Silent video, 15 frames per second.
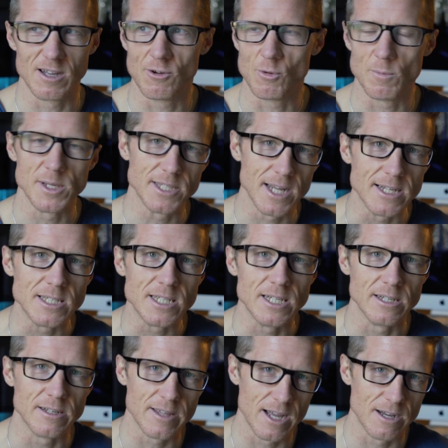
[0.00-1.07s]
almost
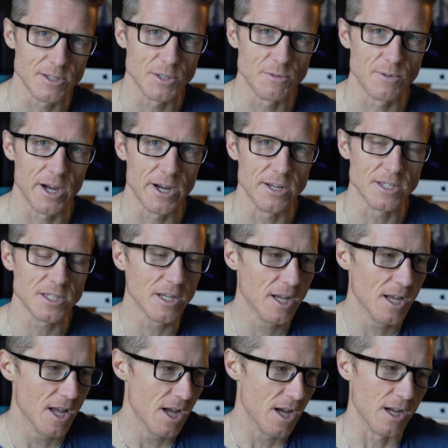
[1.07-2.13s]
18,000 riders
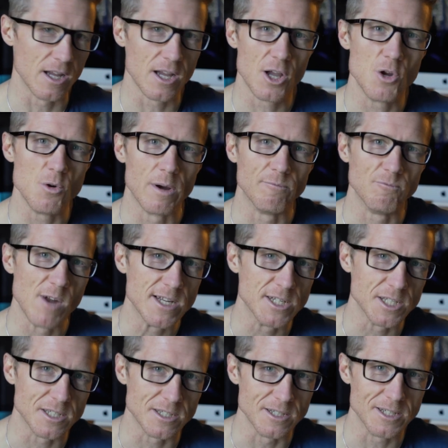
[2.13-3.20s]
who have
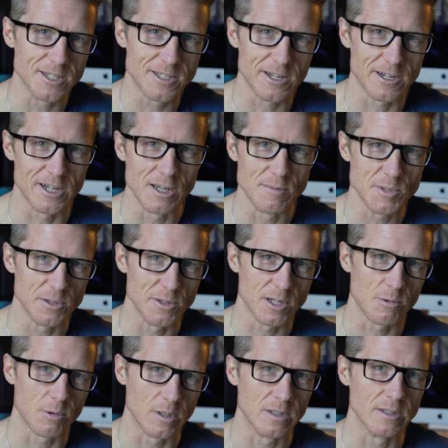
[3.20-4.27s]
registered times on the
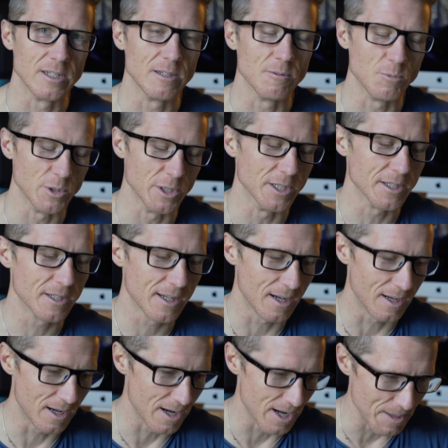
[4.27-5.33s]
Quarrywood
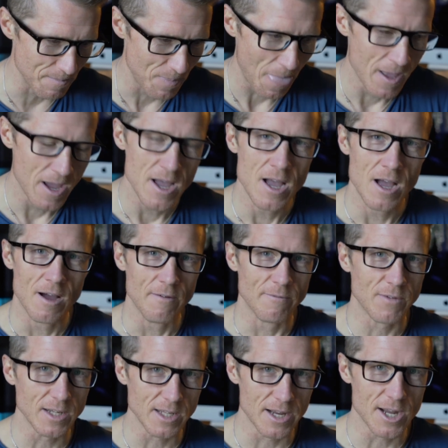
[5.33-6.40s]
climb.
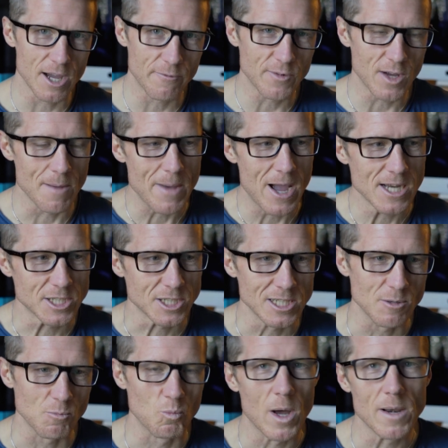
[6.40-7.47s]
Funnily enough, I'm actually
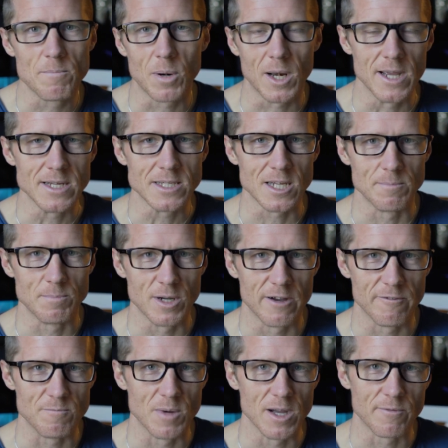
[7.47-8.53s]
1 place
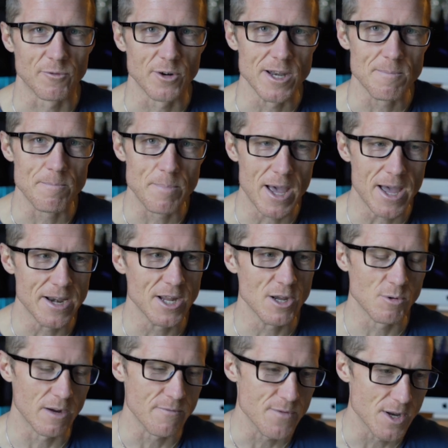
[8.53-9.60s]
above my friend Ben,
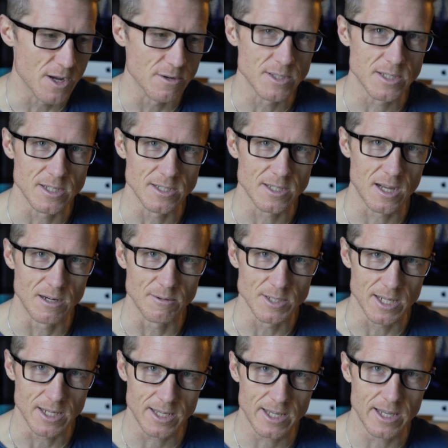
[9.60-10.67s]
who I've known since I was
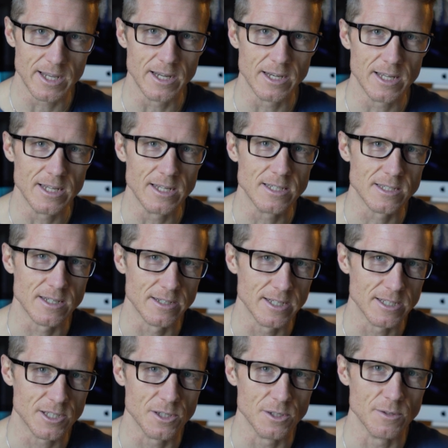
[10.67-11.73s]
a kid. He's done a
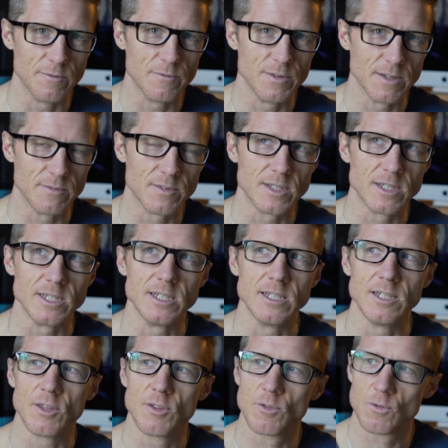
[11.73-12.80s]

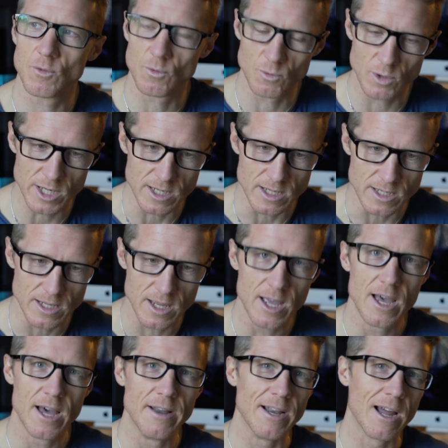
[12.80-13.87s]
2:53.
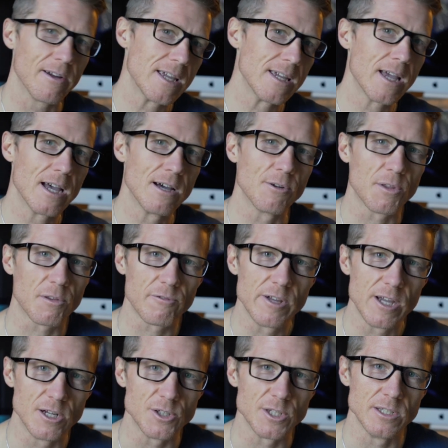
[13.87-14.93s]
Now, he held
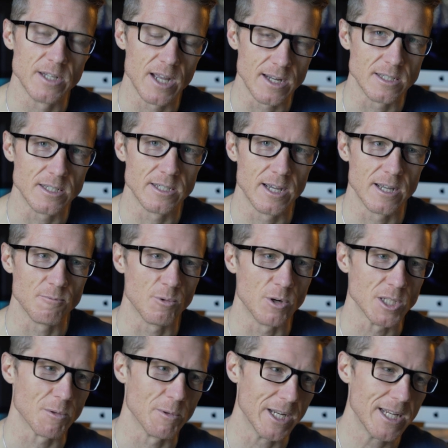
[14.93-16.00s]
388
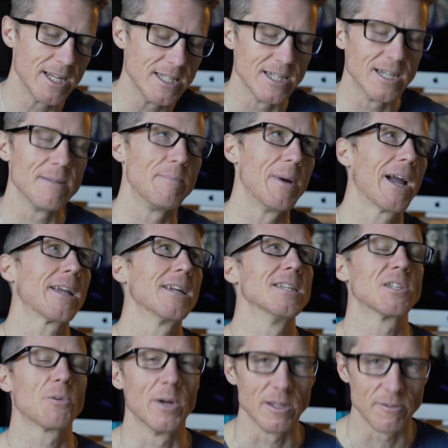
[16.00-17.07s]
watts when he did it back in
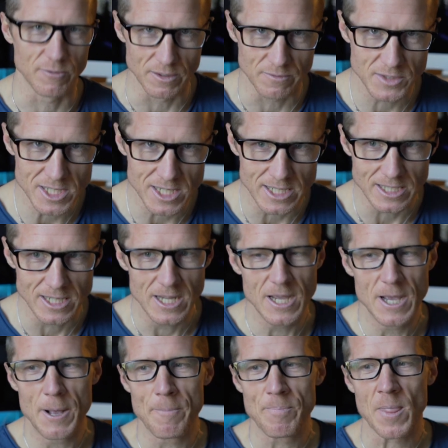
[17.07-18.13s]
2015.
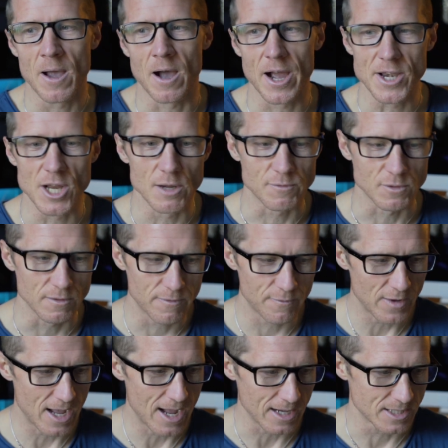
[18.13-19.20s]
I know for a
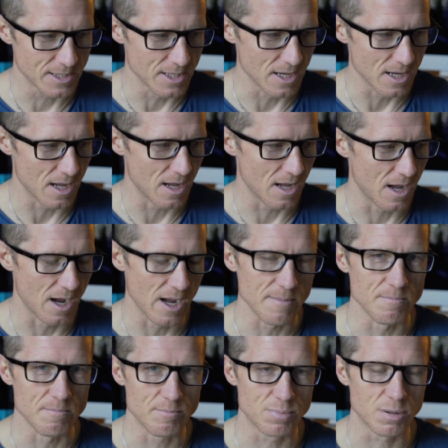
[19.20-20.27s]
fact that
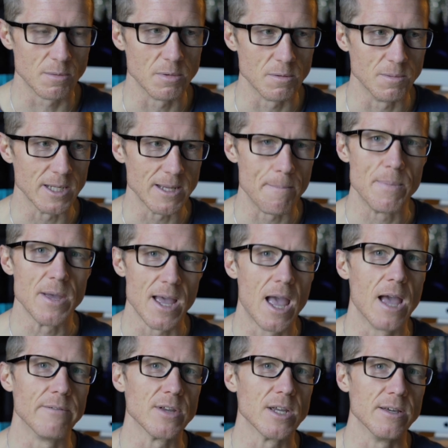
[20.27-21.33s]
I'm probably a bit
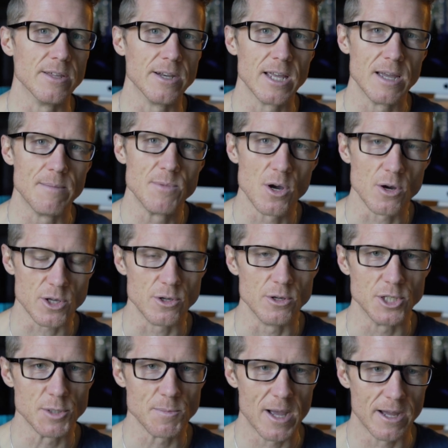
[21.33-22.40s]
heavier than him, not a
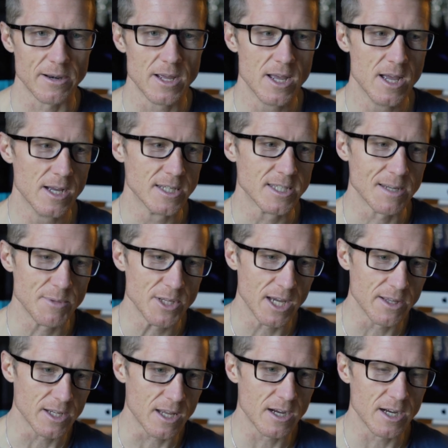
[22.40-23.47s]
huge amount. Some of the
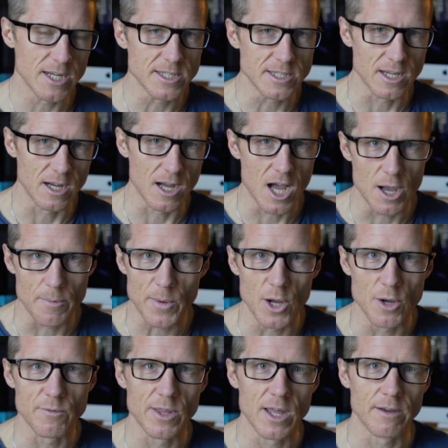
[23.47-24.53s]
other guys are up
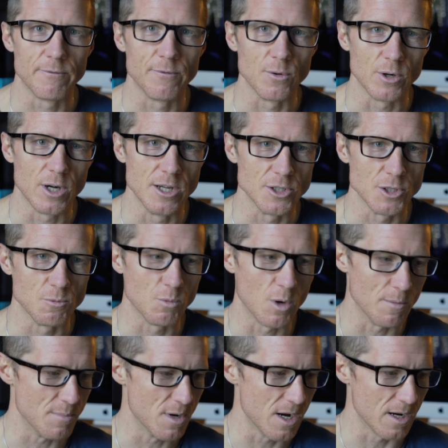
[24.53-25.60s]
over that 400
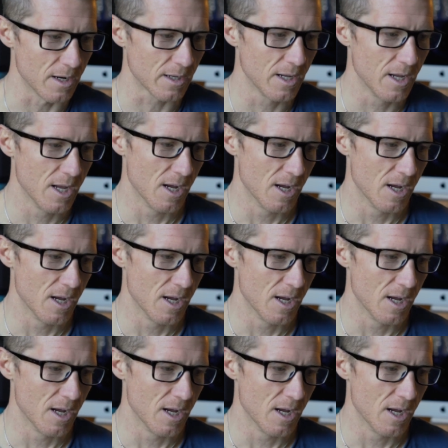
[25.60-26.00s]
watt mark.